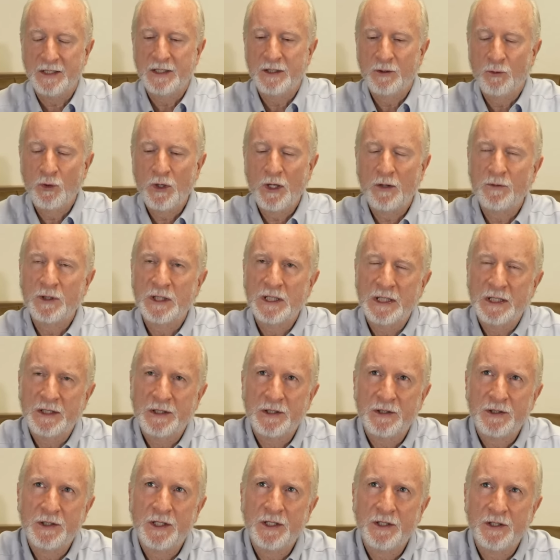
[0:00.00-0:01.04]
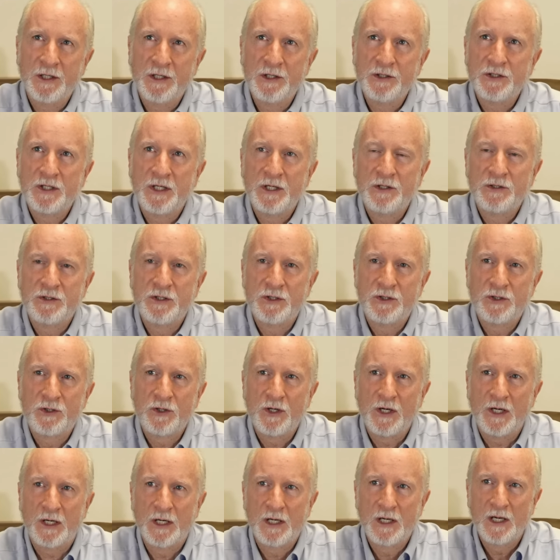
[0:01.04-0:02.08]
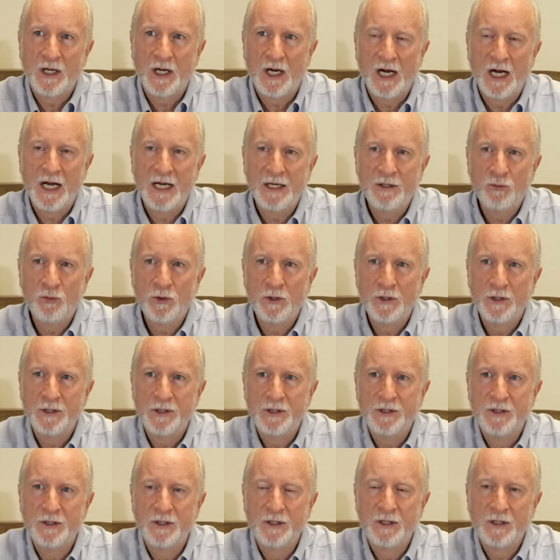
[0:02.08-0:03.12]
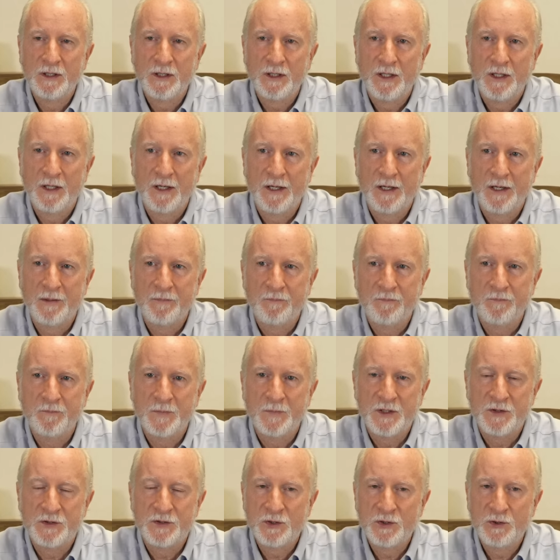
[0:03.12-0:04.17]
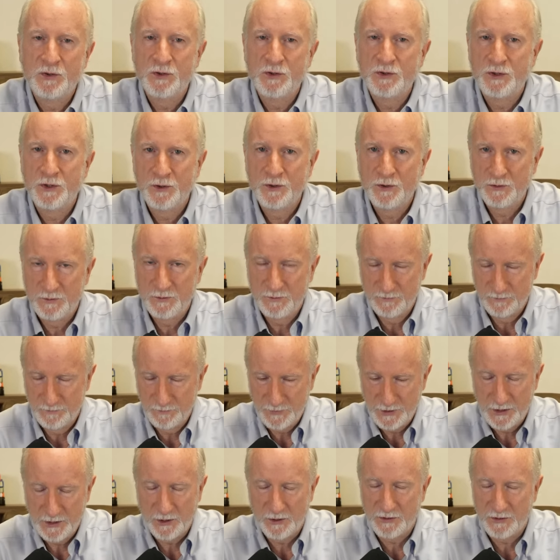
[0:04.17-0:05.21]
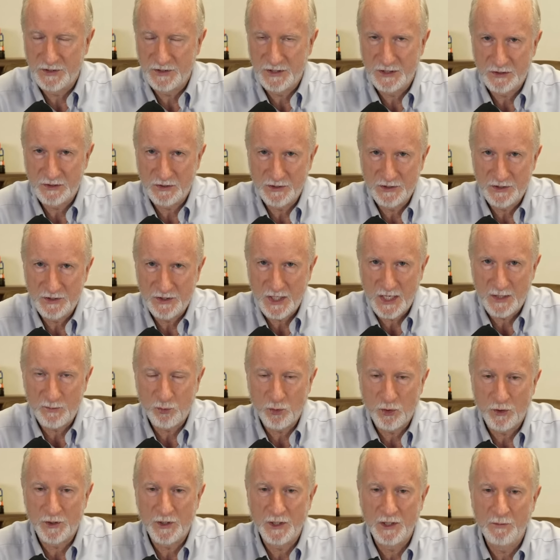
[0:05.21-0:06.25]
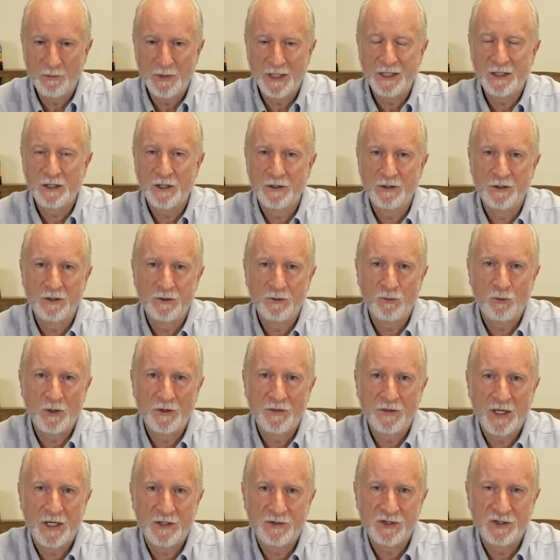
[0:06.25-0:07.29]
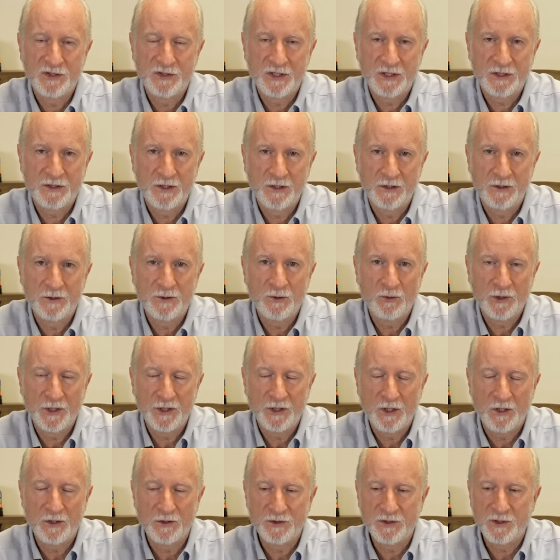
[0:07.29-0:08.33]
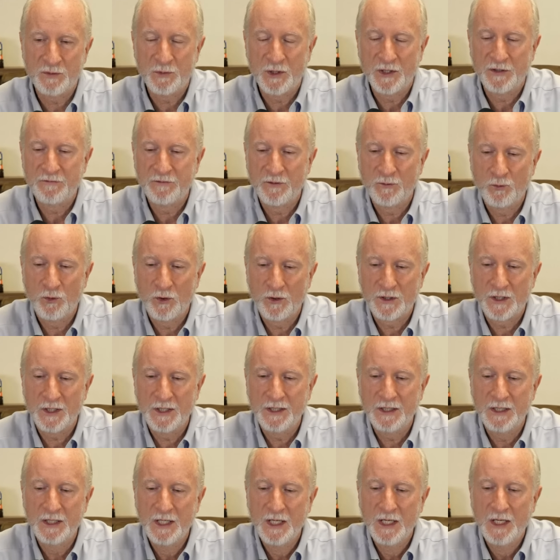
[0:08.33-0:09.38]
Well, here's a trick. I would, as soon as you essentially stop working, make under $1,620 a month from working,